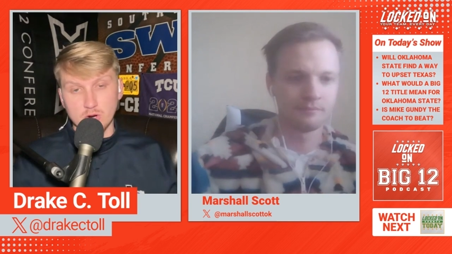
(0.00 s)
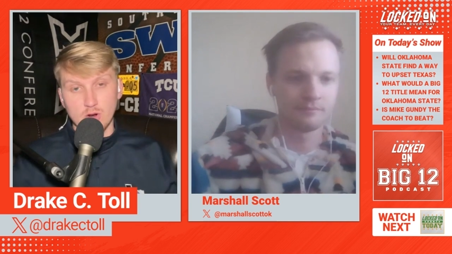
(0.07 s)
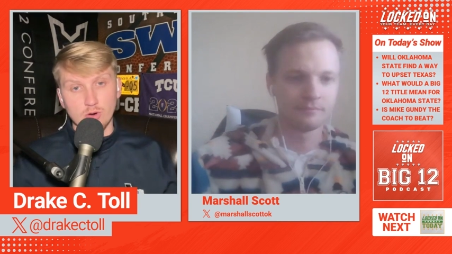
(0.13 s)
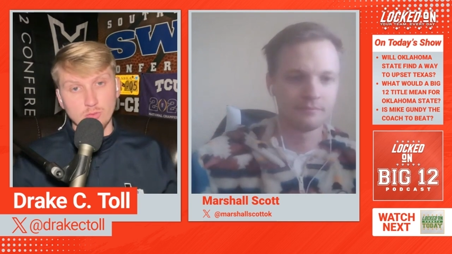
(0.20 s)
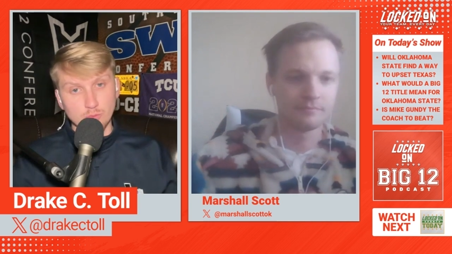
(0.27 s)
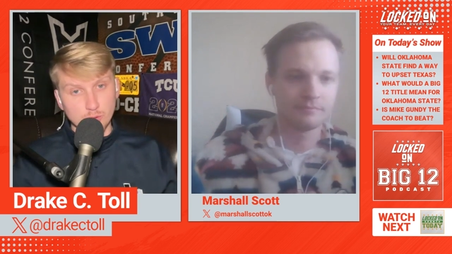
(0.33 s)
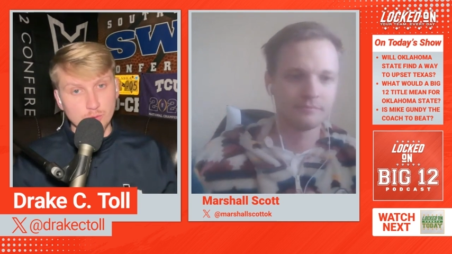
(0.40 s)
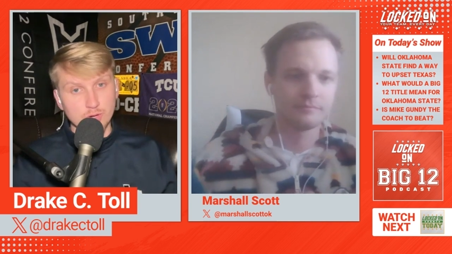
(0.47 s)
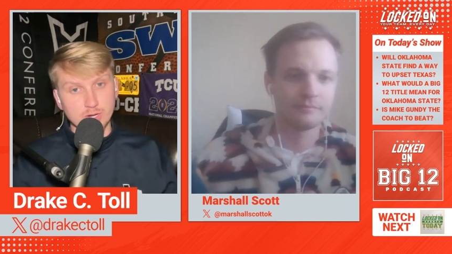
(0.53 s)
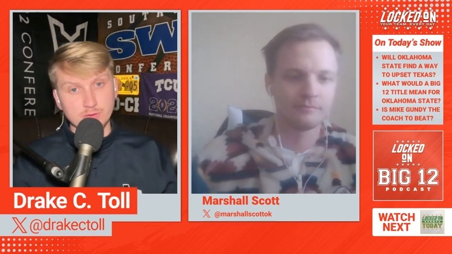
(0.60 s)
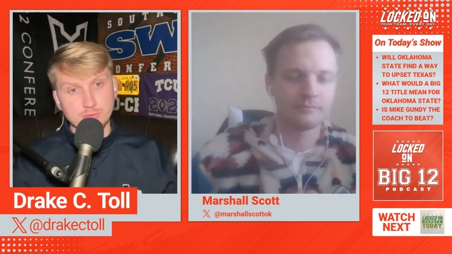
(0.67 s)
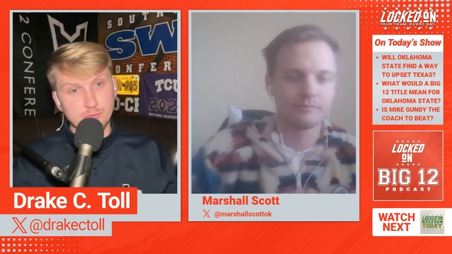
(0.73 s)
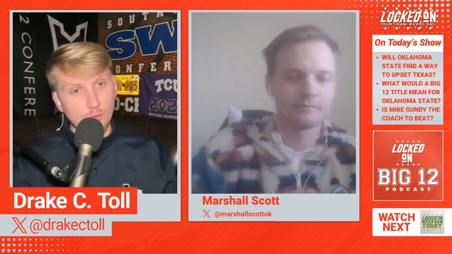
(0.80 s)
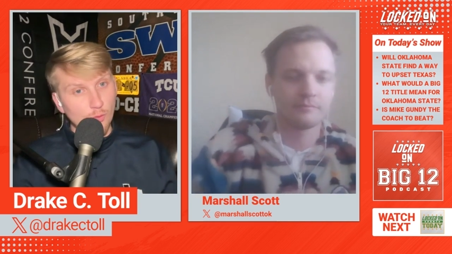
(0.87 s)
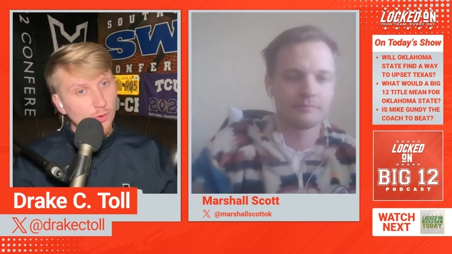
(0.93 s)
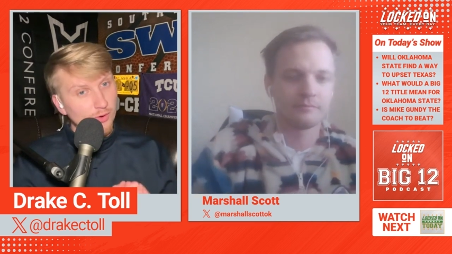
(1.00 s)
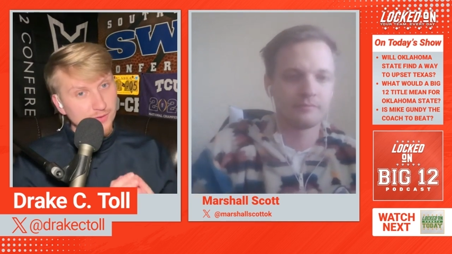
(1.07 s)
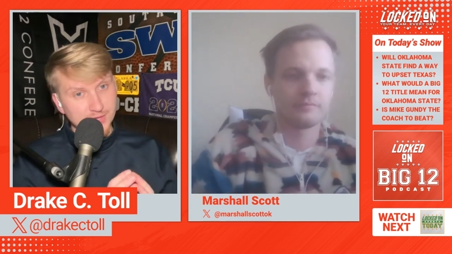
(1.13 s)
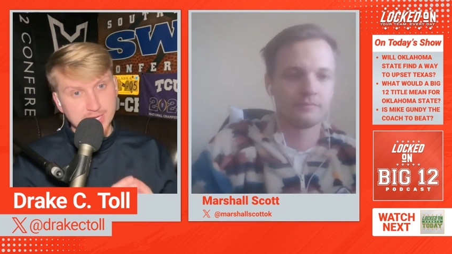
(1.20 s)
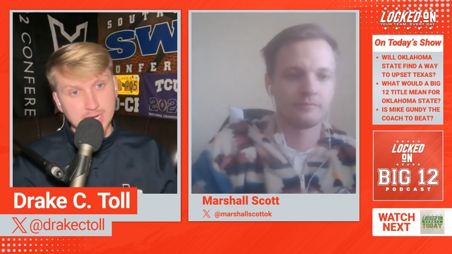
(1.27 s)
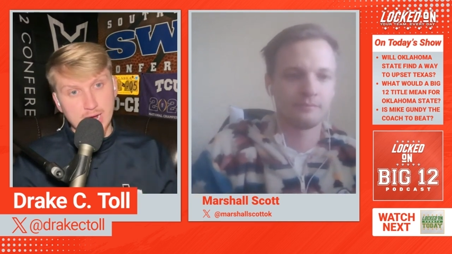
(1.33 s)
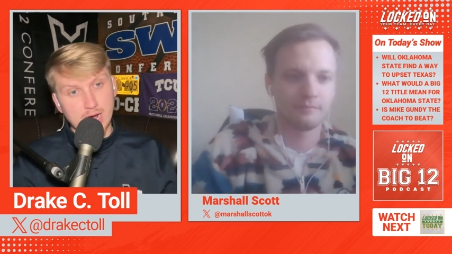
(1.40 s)
Speaker 1: are rooting for
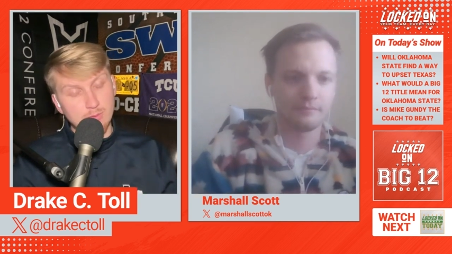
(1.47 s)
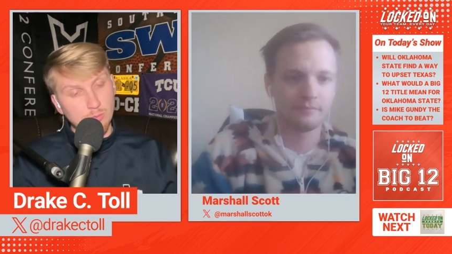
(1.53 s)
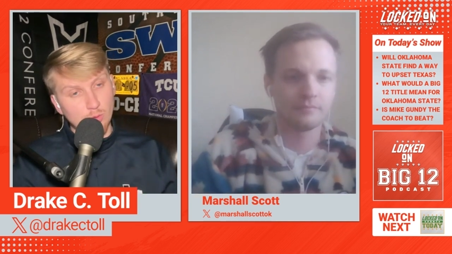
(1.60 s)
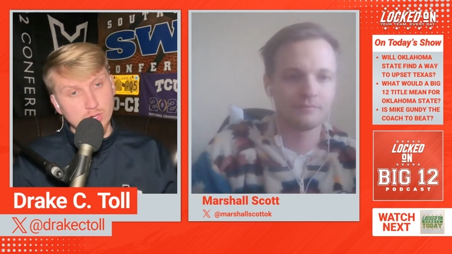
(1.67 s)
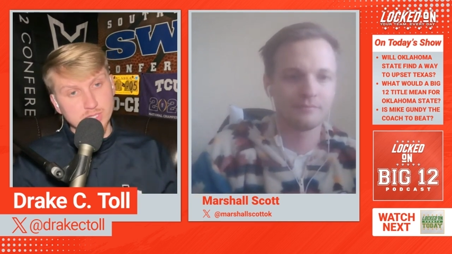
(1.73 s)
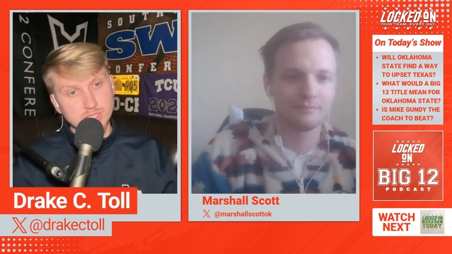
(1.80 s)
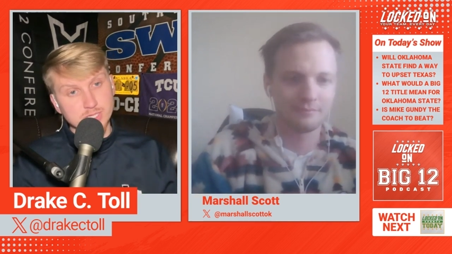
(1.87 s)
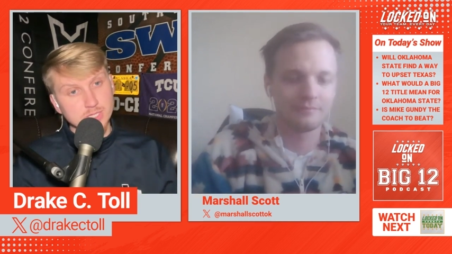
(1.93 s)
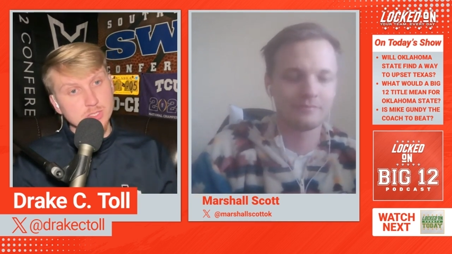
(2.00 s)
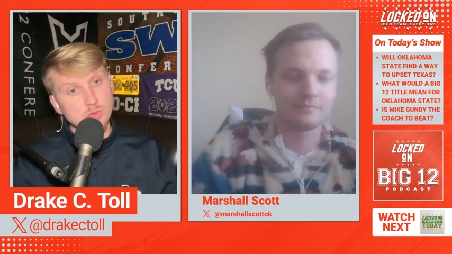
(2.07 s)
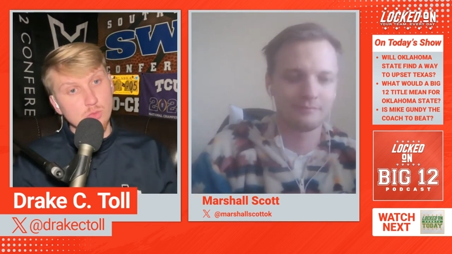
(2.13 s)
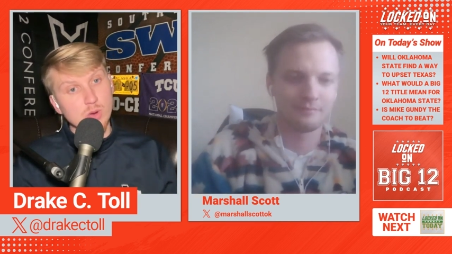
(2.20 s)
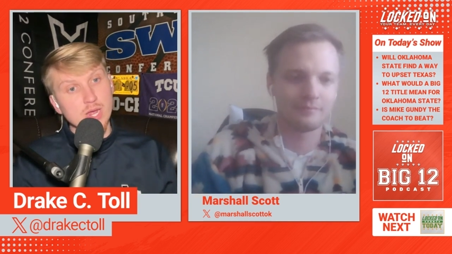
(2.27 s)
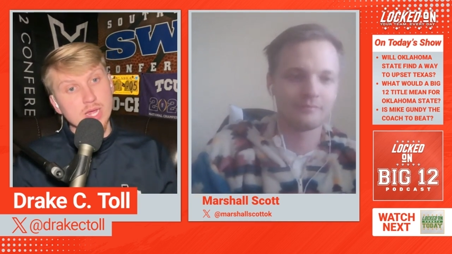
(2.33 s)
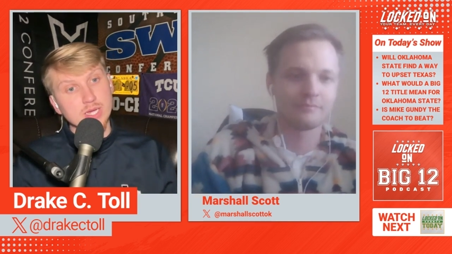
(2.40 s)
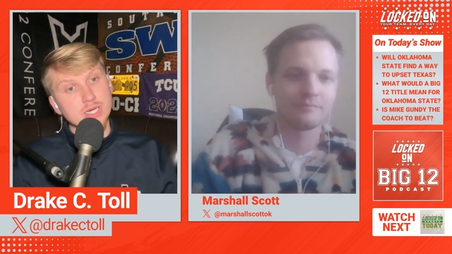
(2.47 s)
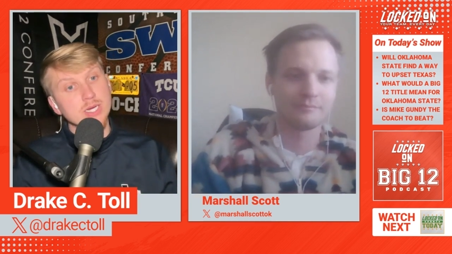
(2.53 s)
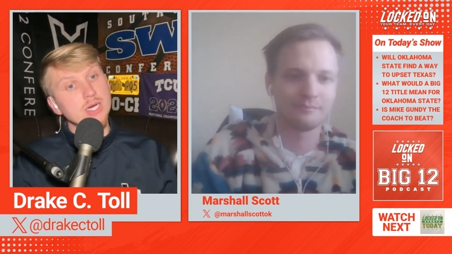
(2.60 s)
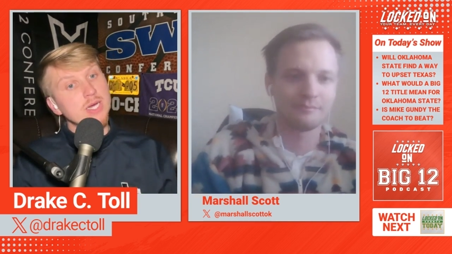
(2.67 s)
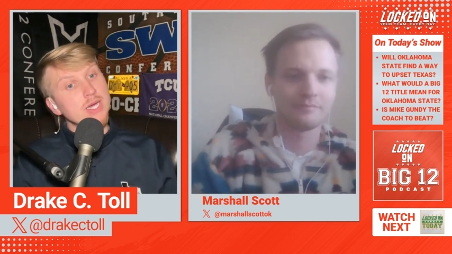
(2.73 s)
the Cowboys this week.